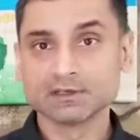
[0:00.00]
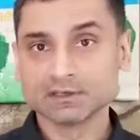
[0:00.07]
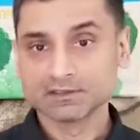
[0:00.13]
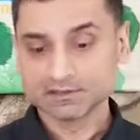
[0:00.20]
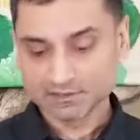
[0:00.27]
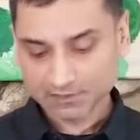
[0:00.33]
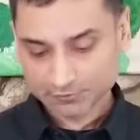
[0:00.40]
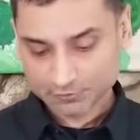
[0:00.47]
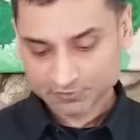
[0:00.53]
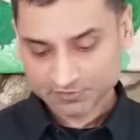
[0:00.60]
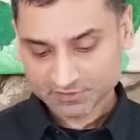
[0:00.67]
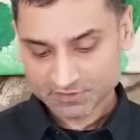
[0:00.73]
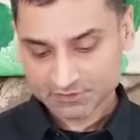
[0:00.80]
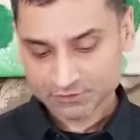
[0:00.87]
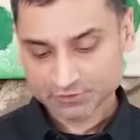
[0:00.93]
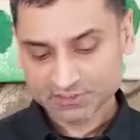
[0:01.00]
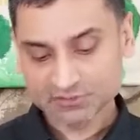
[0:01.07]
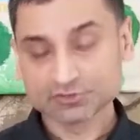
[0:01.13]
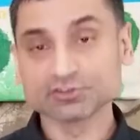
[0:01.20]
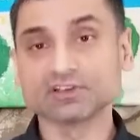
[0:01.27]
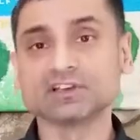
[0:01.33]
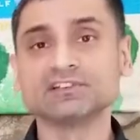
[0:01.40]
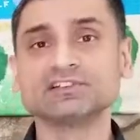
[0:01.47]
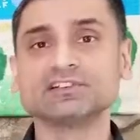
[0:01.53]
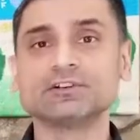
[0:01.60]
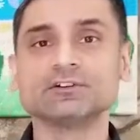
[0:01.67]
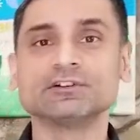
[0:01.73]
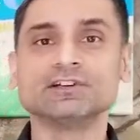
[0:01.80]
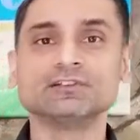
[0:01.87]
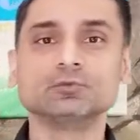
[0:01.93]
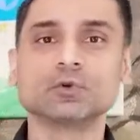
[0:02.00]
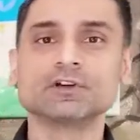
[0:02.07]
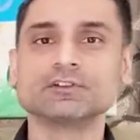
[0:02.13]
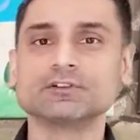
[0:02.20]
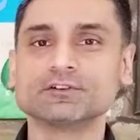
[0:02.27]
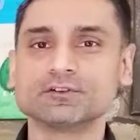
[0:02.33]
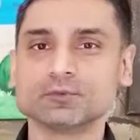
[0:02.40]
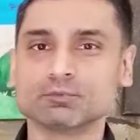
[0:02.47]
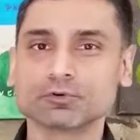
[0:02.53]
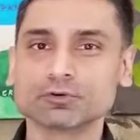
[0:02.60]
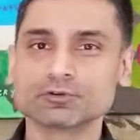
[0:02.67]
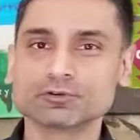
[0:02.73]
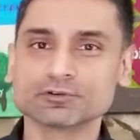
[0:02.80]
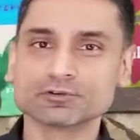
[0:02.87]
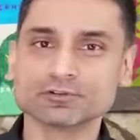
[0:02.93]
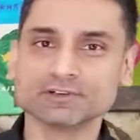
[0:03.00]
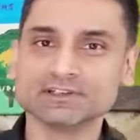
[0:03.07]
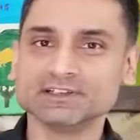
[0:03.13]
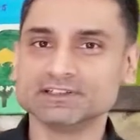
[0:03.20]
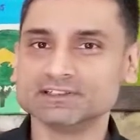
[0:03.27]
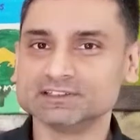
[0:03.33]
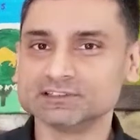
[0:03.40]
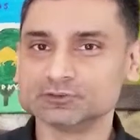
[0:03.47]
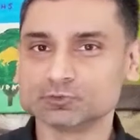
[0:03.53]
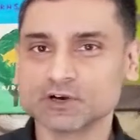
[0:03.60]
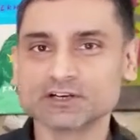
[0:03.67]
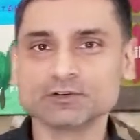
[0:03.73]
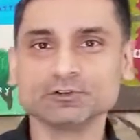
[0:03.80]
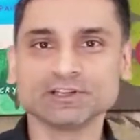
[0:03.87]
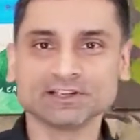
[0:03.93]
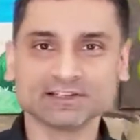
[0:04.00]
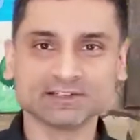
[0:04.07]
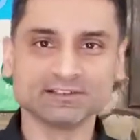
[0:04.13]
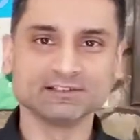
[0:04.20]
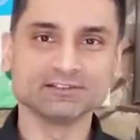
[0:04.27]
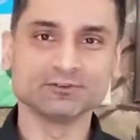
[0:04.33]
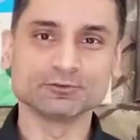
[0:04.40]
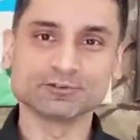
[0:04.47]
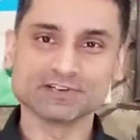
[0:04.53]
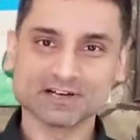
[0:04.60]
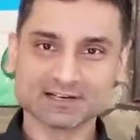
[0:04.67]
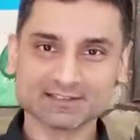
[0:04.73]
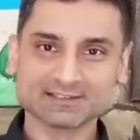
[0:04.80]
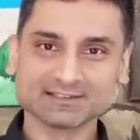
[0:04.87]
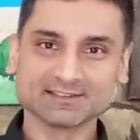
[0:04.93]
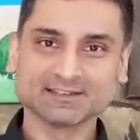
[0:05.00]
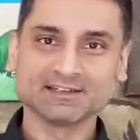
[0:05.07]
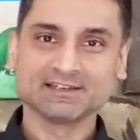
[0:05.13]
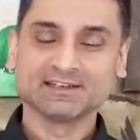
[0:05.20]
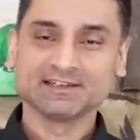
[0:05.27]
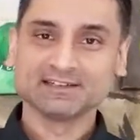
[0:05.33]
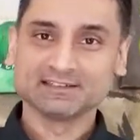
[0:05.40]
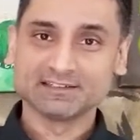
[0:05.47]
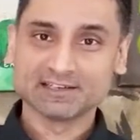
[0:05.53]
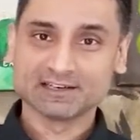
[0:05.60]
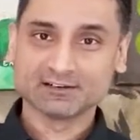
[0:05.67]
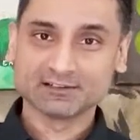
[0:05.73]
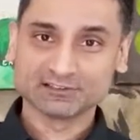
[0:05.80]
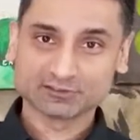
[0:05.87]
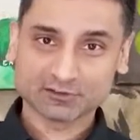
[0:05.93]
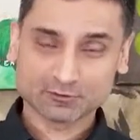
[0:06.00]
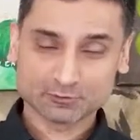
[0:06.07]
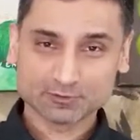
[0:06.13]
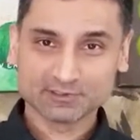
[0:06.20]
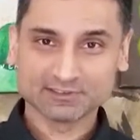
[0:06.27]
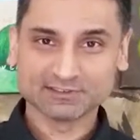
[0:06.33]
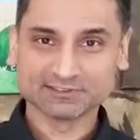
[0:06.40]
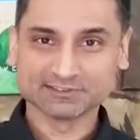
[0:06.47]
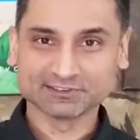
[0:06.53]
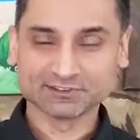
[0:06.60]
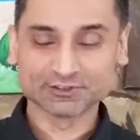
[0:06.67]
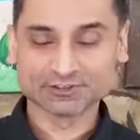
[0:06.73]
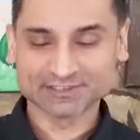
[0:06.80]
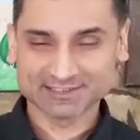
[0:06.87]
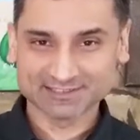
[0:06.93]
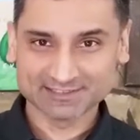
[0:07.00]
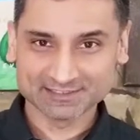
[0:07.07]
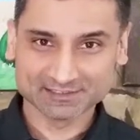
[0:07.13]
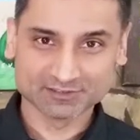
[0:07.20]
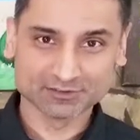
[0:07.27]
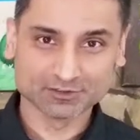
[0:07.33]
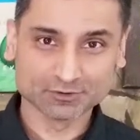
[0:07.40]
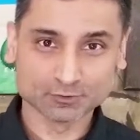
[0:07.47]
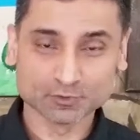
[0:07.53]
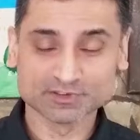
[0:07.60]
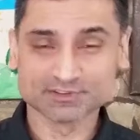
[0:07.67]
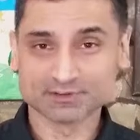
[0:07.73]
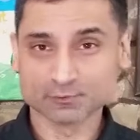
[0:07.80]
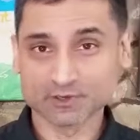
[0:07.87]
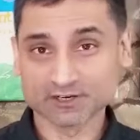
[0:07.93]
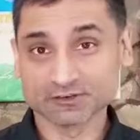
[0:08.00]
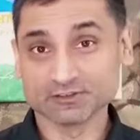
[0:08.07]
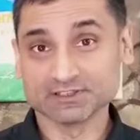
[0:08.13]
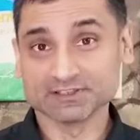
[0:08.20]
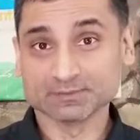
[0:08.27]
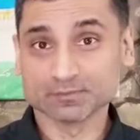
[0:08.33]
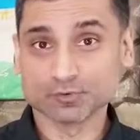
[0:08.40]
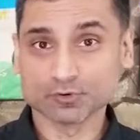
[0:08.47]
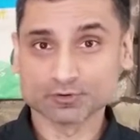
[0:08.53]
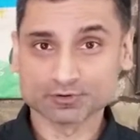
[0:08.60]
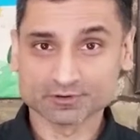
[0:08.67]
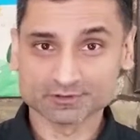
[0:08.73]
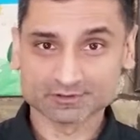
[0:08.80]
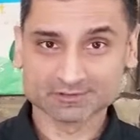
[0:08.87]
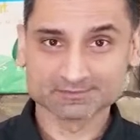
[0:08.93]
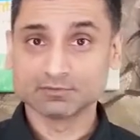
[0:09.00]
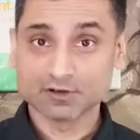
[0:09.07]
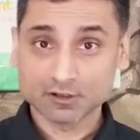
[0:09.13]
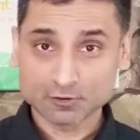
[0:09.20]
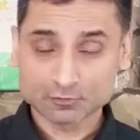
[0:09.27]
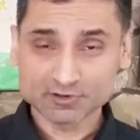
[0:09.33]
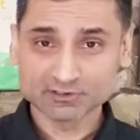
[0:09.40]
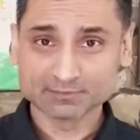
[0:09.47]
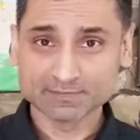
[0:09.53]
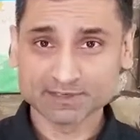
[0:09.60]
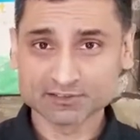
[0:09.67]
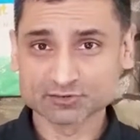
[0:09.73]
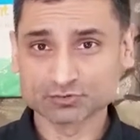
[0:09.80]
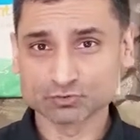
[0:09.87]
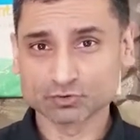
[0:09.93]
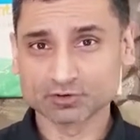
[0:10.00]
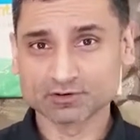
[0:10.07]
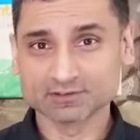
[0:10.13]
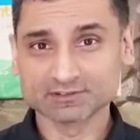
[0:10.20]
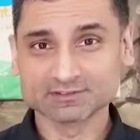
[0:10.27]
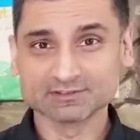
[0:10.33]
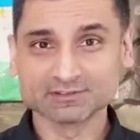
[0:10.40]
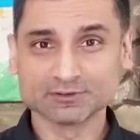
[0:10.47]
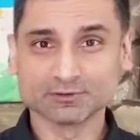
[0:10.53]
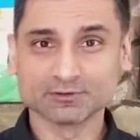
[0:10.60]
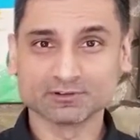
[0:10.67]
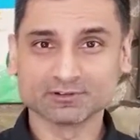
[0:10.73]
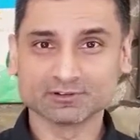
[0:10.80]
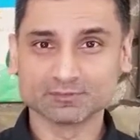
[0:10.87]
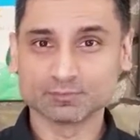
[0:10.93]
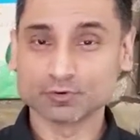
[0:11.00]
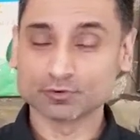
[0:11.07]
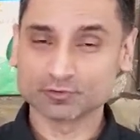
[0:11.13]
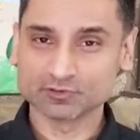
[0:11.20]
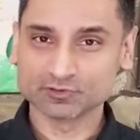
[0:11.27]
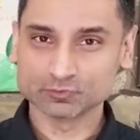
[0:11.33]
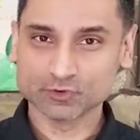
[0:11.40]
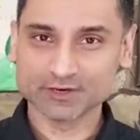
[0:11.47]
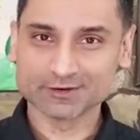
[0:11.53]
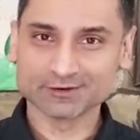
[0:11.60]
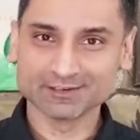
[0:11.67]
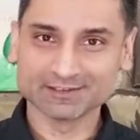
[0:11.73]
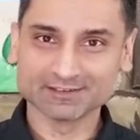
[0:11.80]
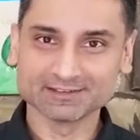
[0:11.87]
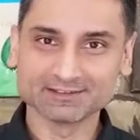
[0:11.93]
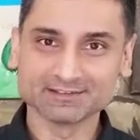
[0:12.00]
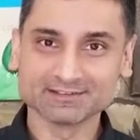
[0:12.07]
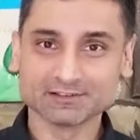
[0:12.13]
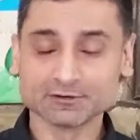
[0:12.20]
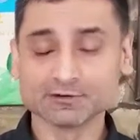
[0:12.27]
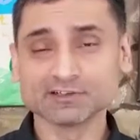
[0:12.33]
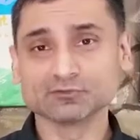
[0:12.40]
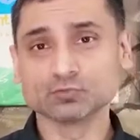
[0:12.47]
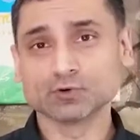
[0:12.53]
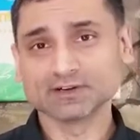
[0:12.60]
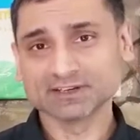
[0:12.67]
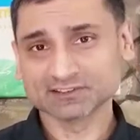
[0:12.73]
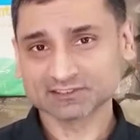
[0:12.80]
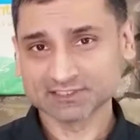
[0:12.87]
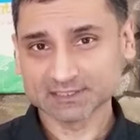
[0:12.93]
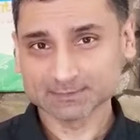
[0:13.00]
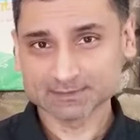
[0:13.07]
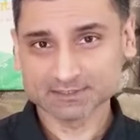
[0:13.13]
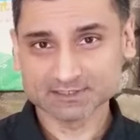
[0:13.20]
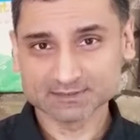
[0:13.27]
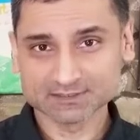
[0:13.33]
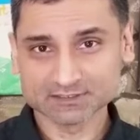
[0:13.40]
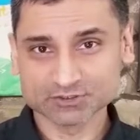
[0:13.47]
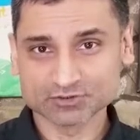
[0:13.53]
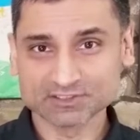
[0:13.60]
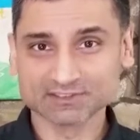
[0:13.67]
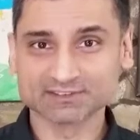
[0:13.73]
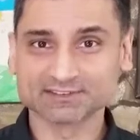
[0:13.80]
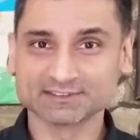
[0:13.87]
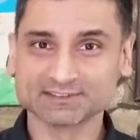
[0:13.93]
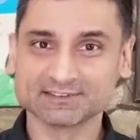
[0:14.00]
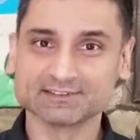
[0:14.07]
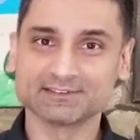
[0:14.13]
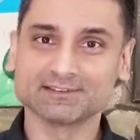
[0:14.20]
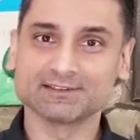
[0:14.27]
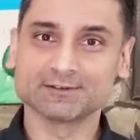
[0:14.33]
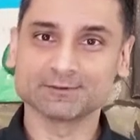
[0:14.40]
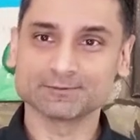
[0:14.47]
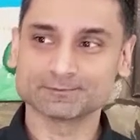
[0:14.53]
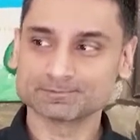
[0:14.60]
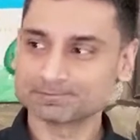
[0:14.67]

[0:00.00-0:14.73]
The other thing you need to consider is whether your broker is regulated or not. Now, it's always a good idea to go with a regulated broker. Always make sure your broker is regulated. There is one exception to this, though.